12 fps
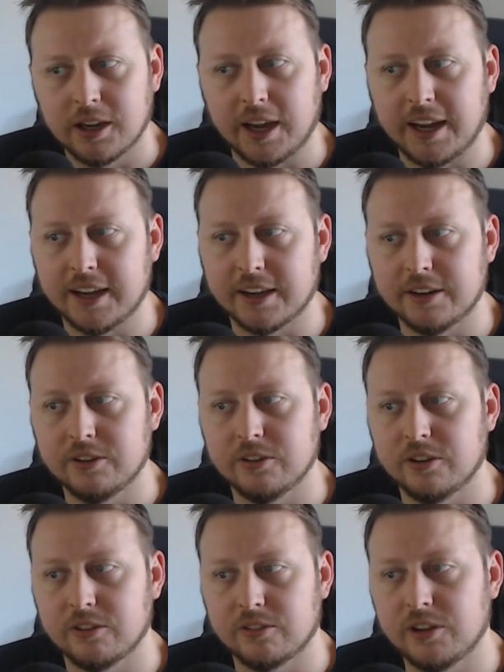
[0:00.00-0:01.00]
And
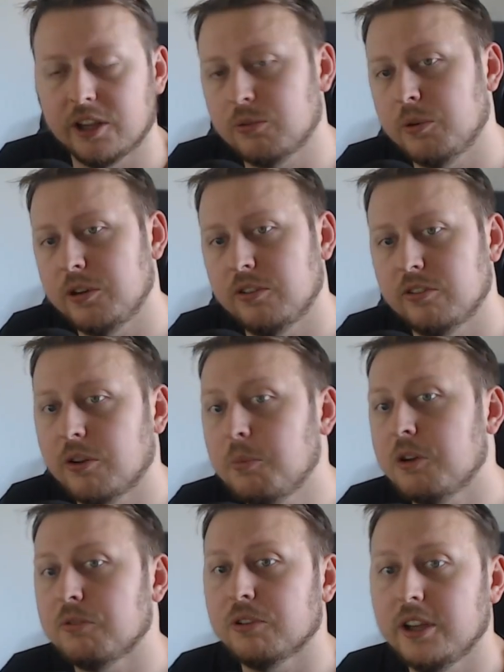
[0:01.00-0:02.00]
this next one is
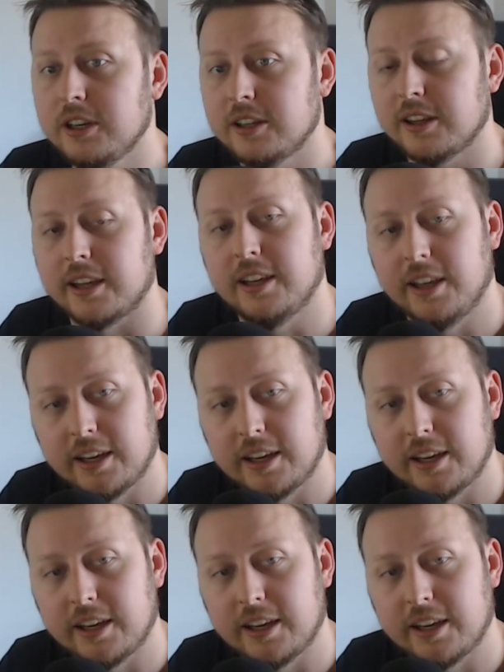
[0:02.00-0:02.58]
somewhat related to that.